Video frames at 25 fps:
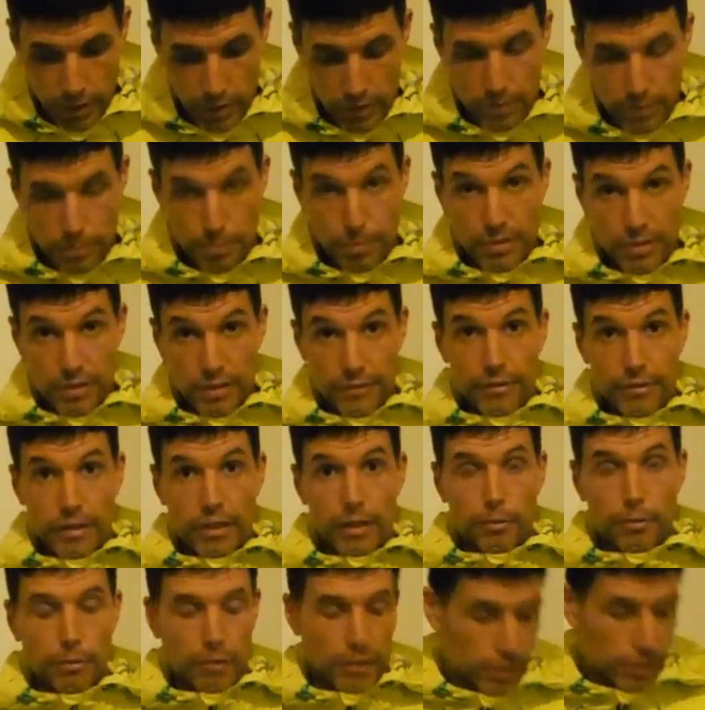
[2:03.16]
I
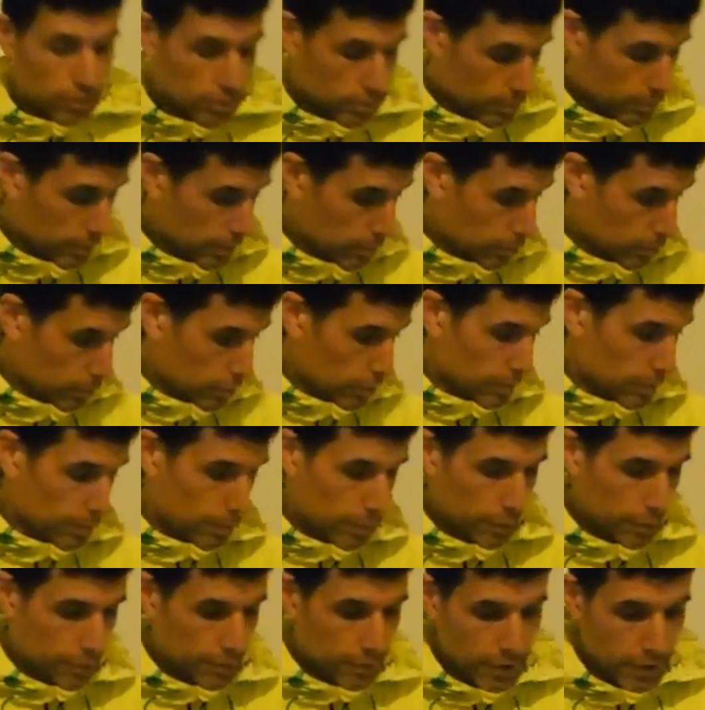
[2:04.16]
specifically wanted something
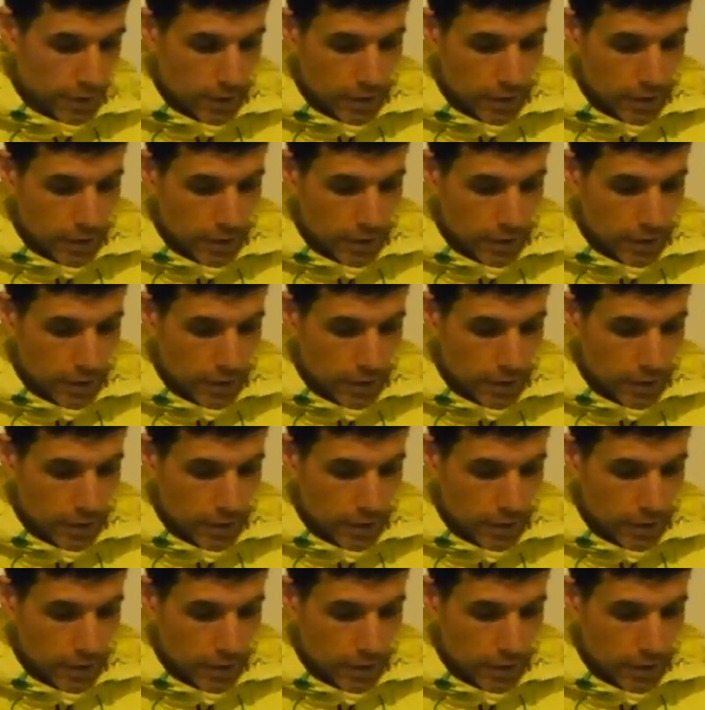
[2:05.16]
waterproof.